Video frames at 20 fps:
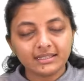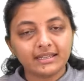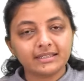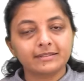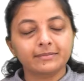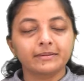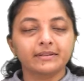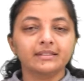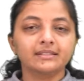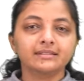
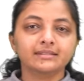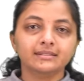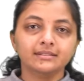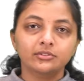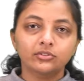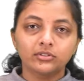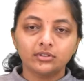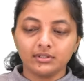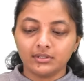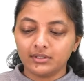aspirants
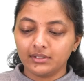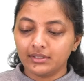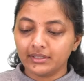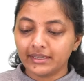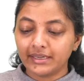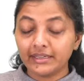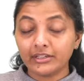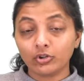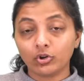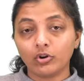uh,
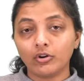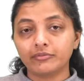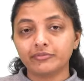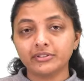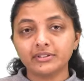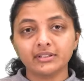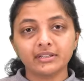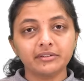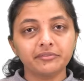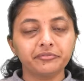get
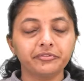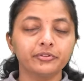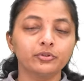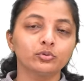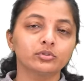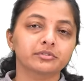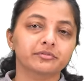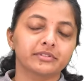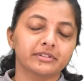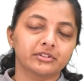often
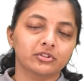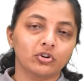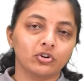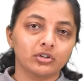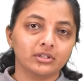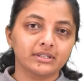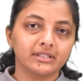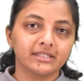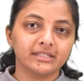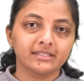confused with
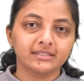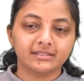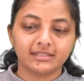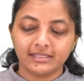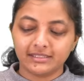all these